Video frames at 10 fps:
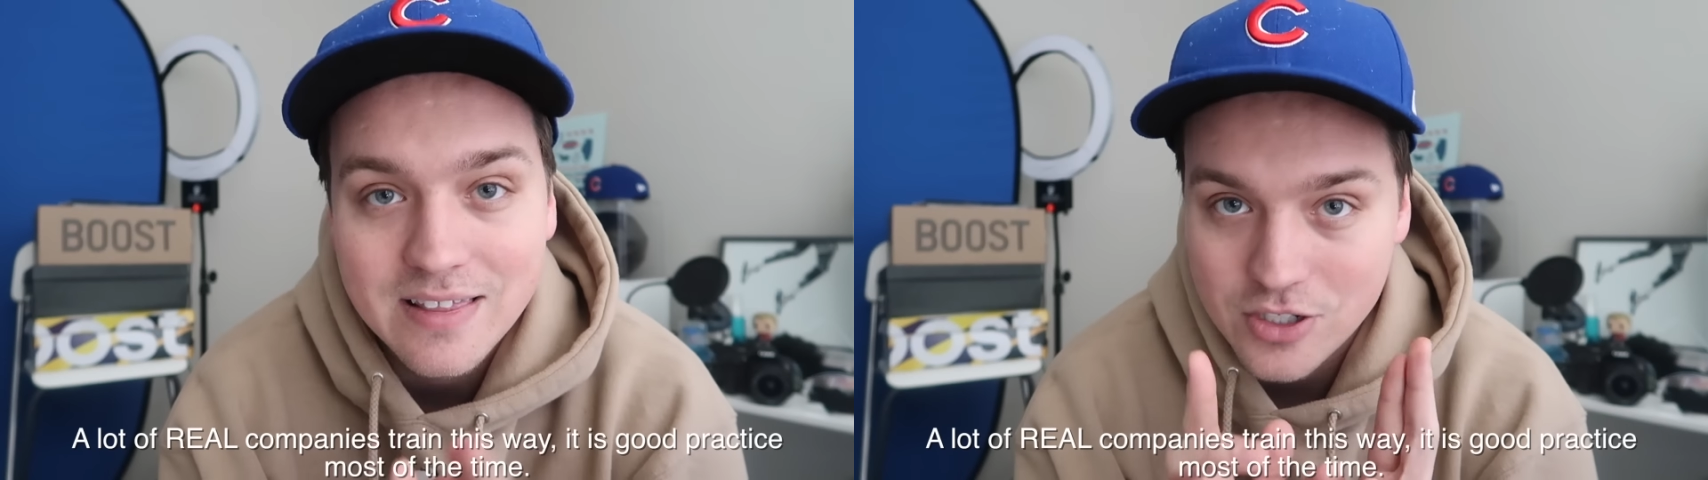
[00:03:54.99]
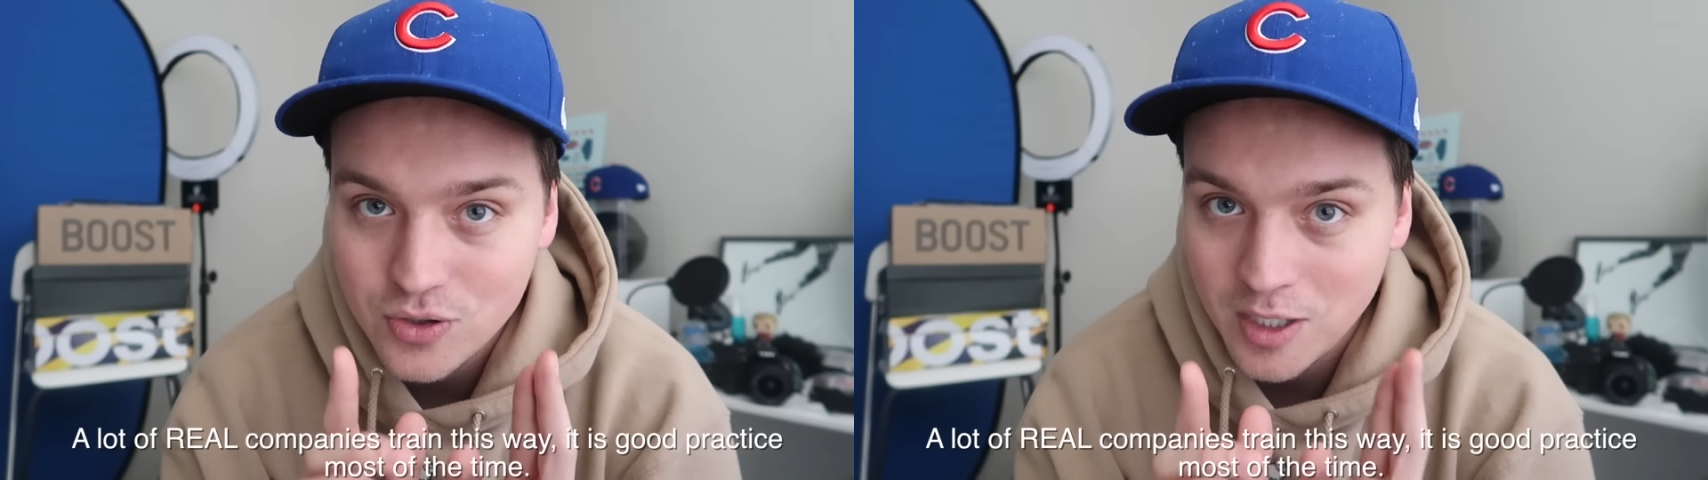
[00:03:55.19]

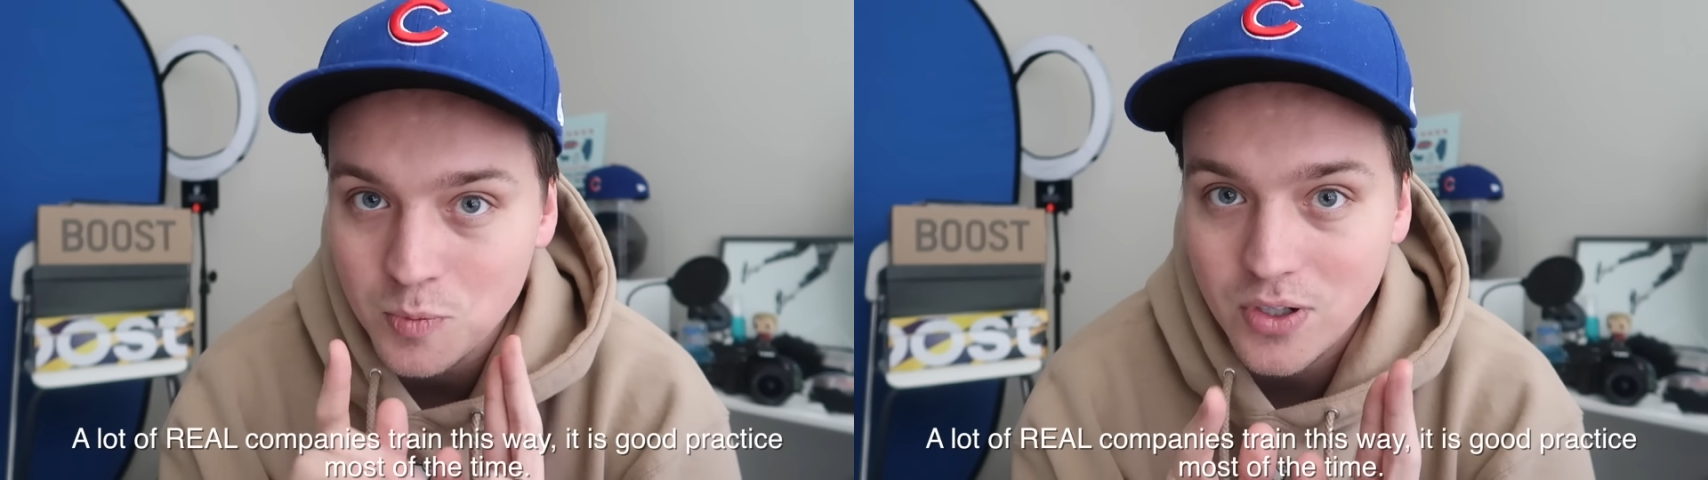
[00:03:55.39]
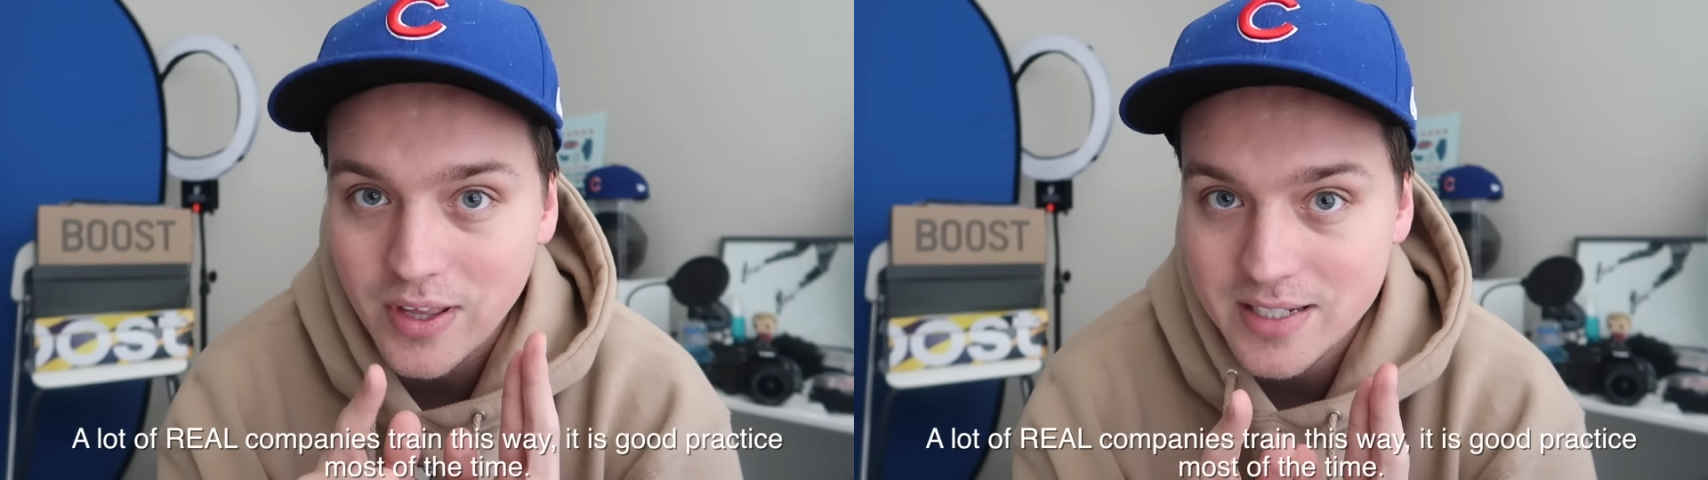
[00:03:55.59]
they try
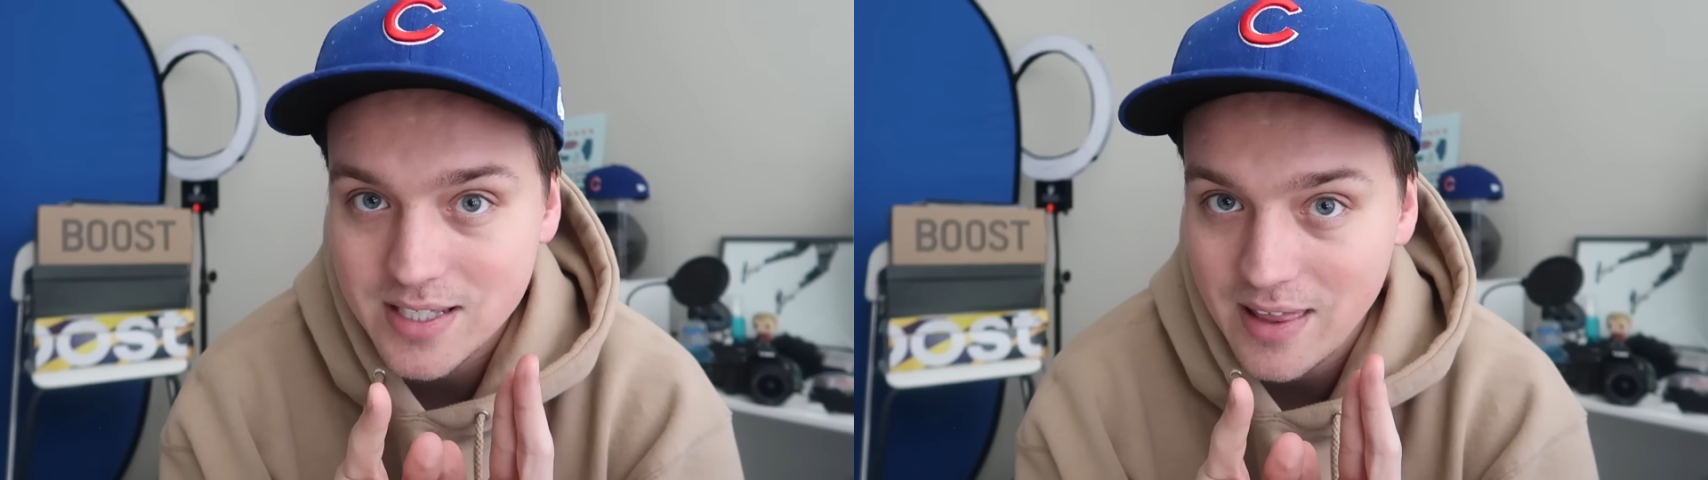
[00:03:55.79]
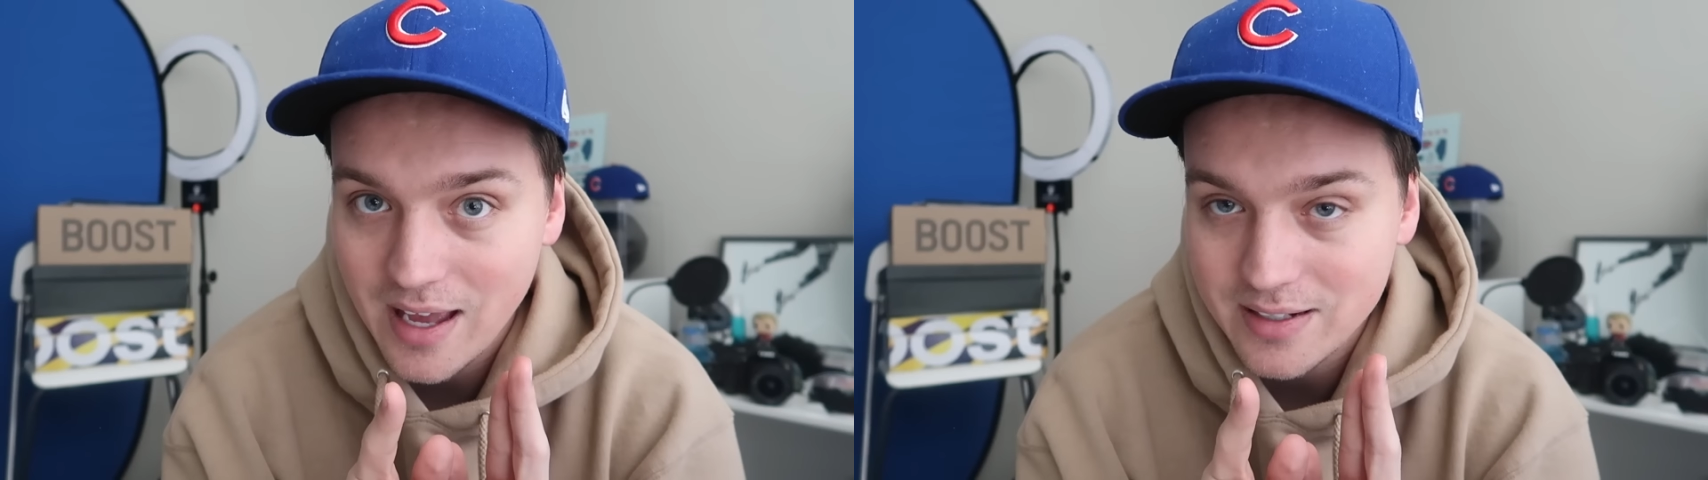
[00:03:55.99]
and relate
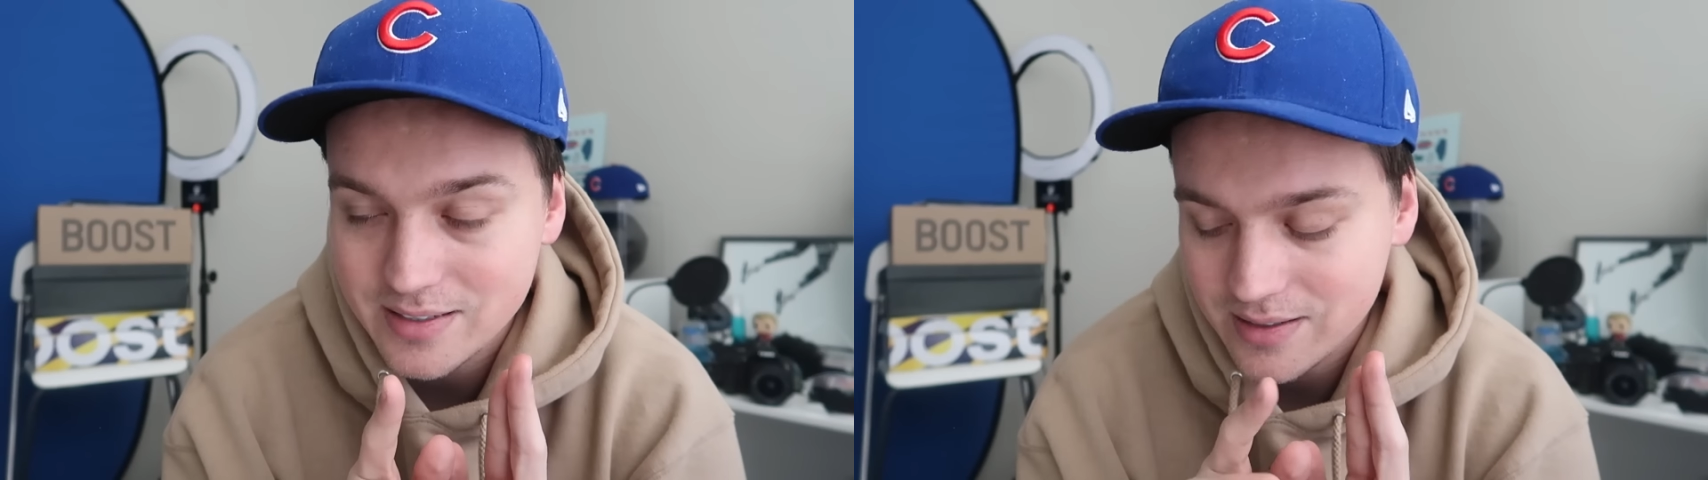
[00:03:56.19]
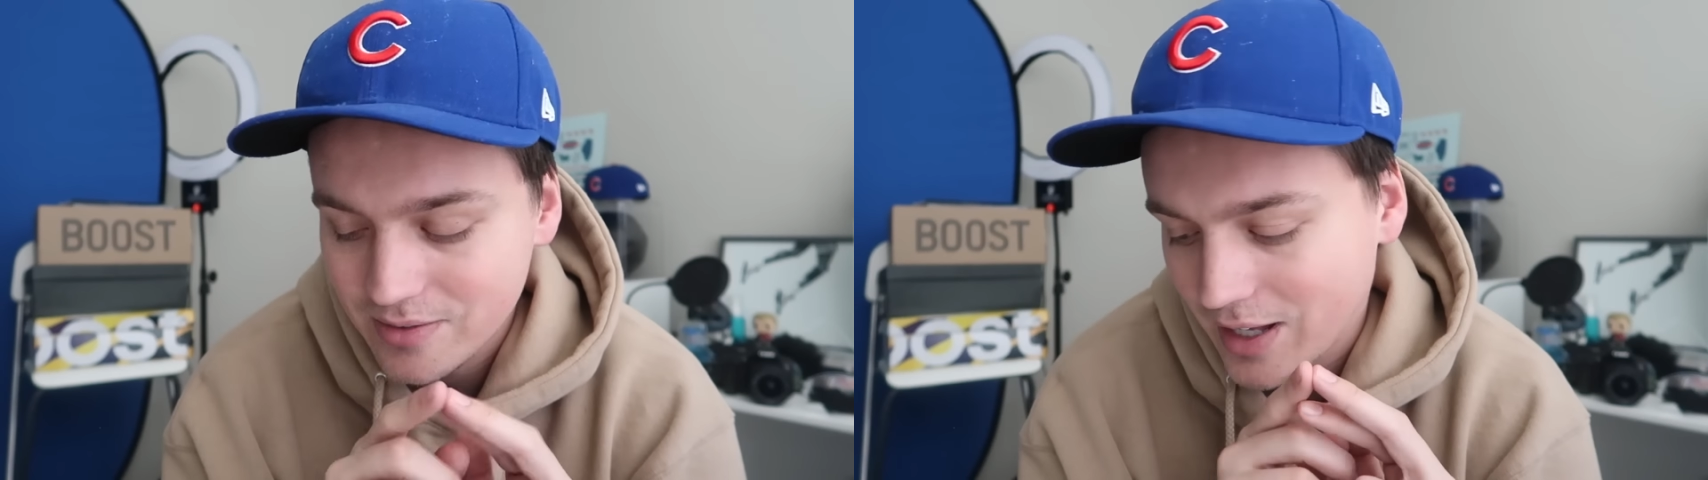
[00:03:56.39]
to
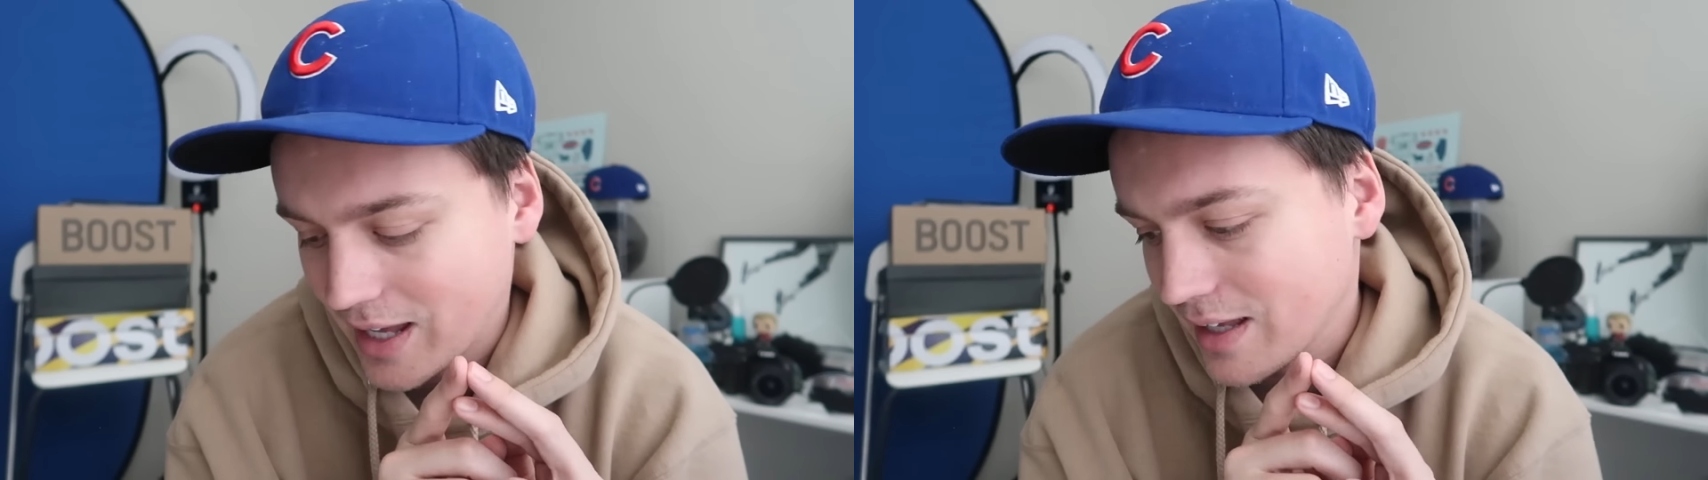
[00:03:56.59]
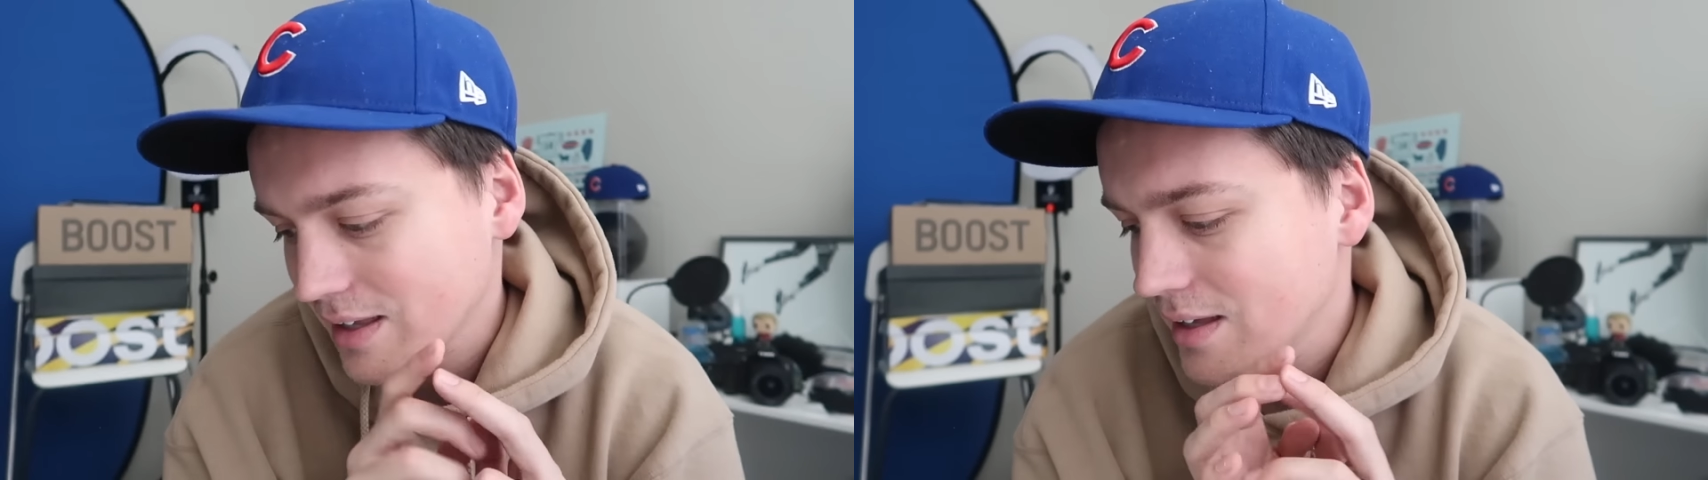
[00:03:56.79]
that,
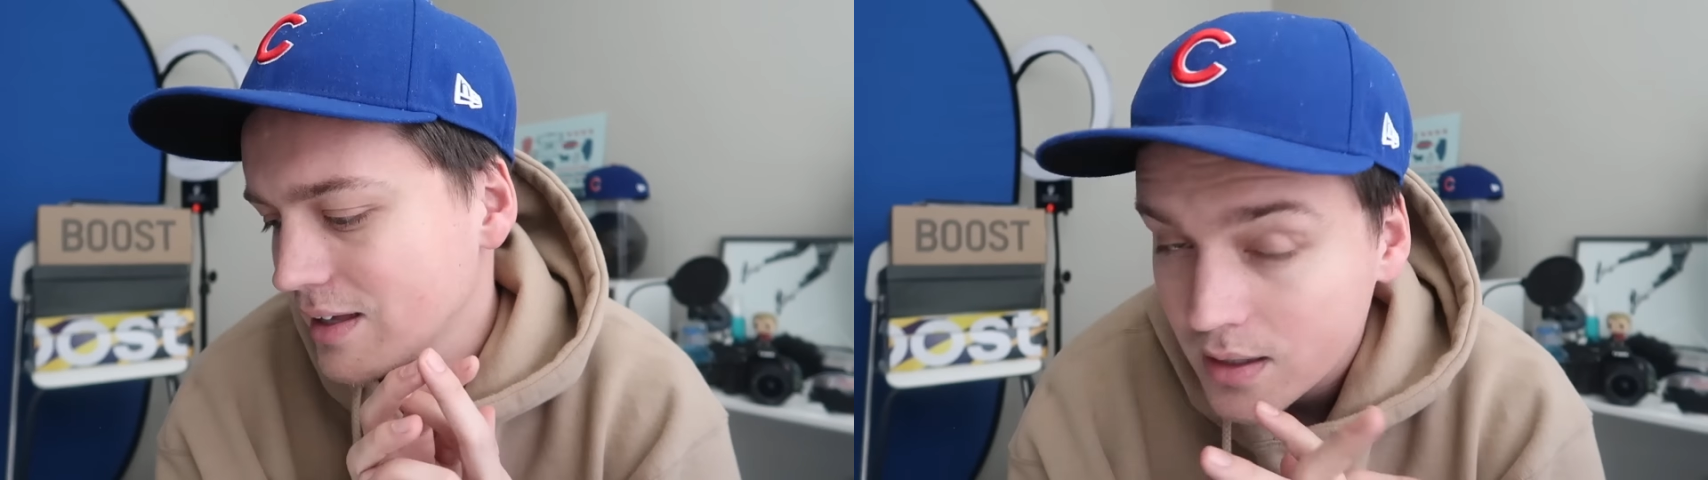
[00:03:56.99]
okay?